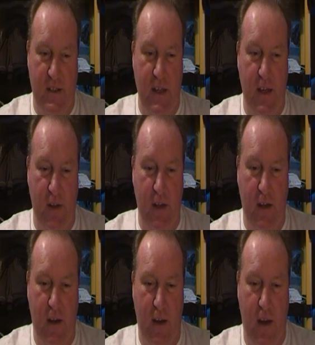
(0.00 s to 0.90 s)
that
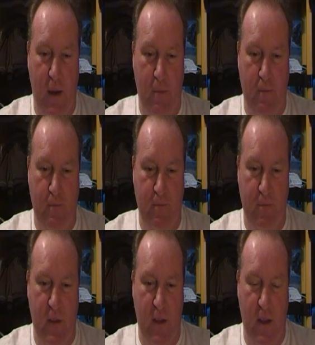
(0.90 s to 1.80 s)
evening
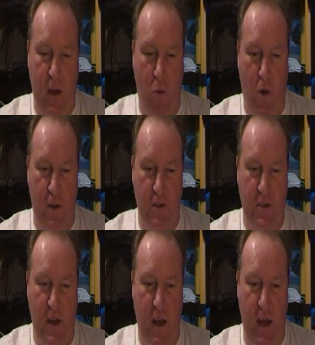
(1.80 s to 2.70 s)
there
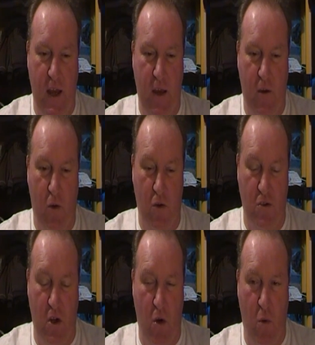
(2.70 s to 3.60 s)
was
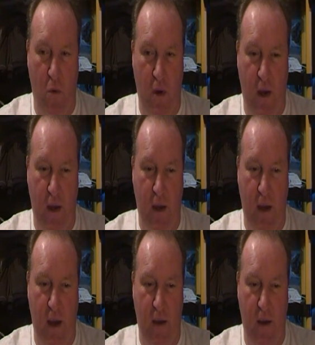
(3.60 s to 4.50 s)
also
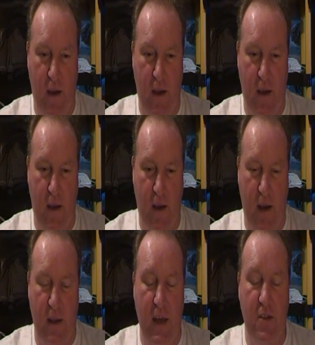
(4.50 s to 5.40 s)
an
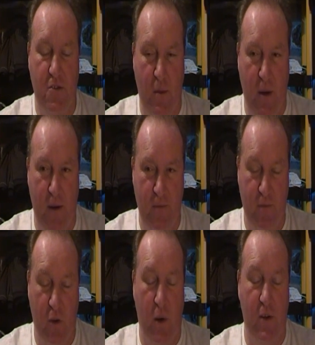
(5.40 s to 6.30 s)
earth tremor,
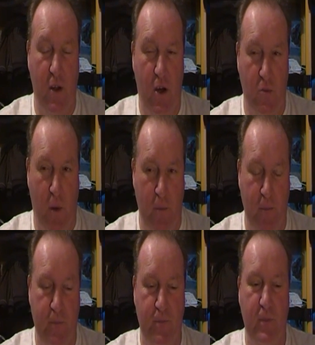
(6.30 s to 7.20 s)
quite a large
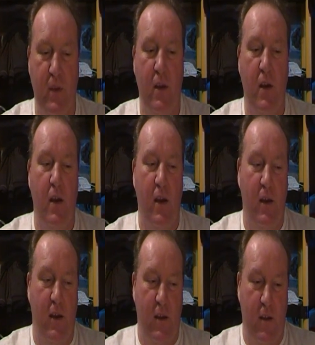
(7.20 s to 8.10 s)
one.
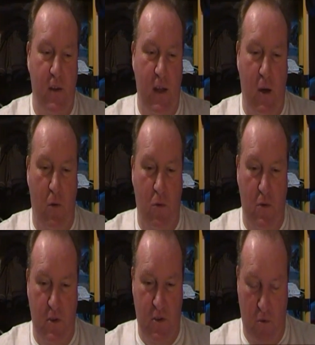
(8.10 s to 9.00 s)

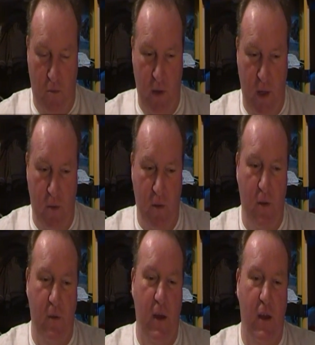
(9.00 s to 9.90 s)
Now, some
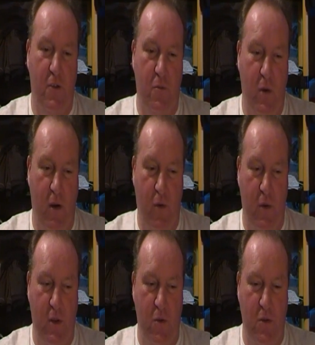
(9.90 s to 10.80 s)
people, some
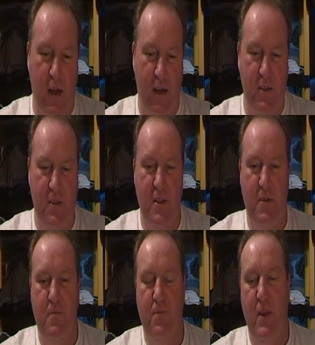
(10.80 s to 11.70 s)
UFO
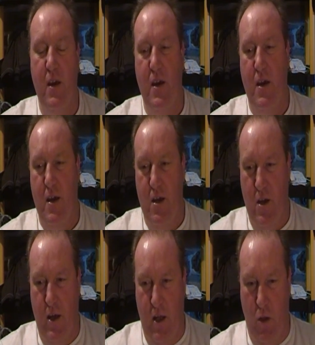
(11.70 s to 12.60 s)
enthusiasts,
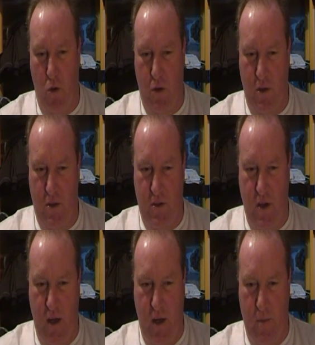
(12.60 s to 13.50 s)
looked
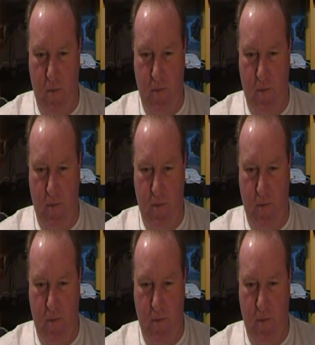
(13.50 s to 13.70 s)
at